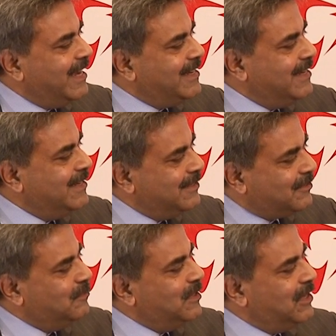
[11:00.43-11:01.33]
getting
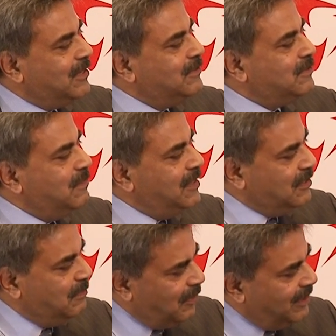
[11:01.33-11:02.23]
distributed into
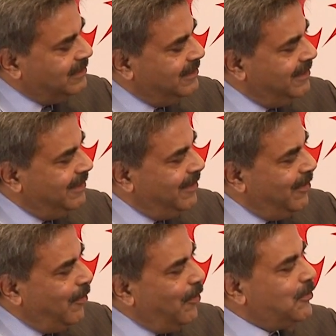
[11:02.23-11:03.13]
multimodal,
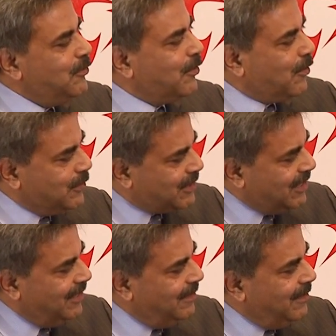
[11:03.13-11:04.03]
onto your
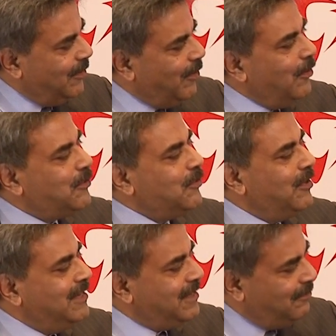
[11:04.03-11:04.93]
coastal, onto
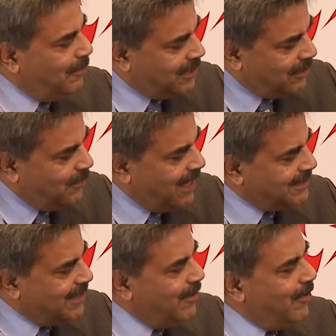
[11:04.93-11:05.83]
your inter
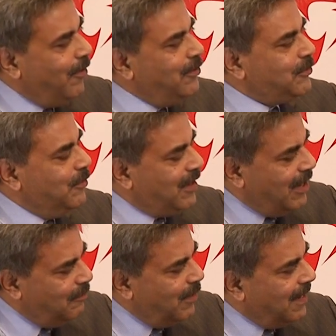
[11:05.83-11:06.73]
waterways, onto a
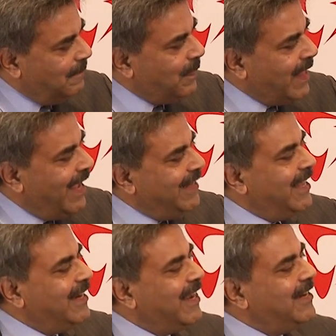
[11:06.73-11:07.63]
railway, and
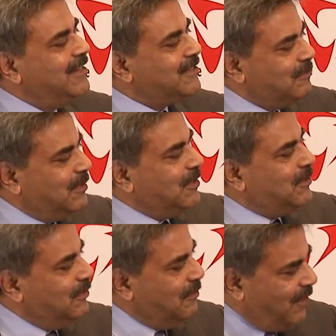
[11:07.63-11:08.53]
then get distributed
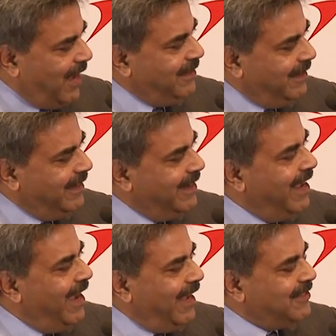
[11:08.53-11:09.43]
to the finally,
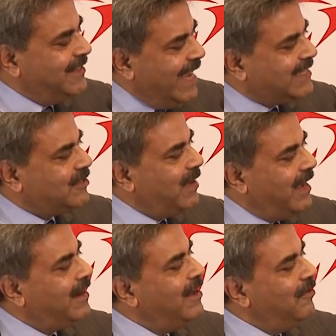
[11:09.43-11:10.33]
that's
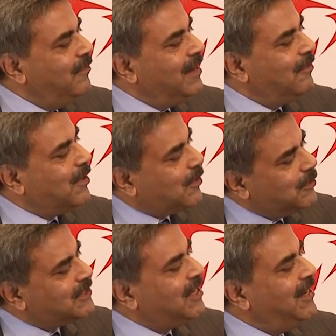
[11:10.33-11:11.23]
where when our
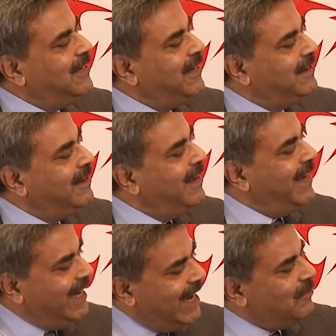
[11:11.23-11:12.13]
coastal and
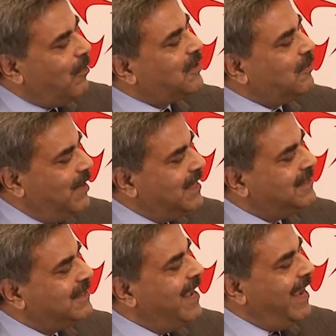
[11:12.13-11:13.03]
inland
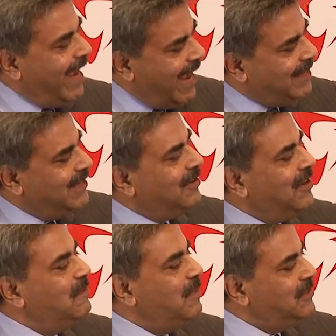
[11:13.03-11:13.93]
waterways and the
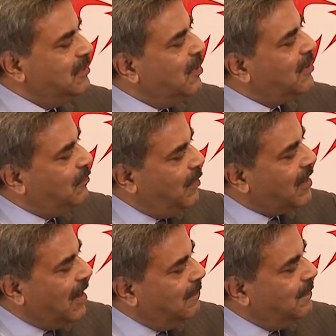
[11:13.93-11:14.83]
real multimodal will
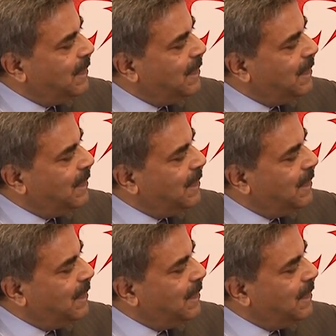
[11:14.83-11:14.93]
come.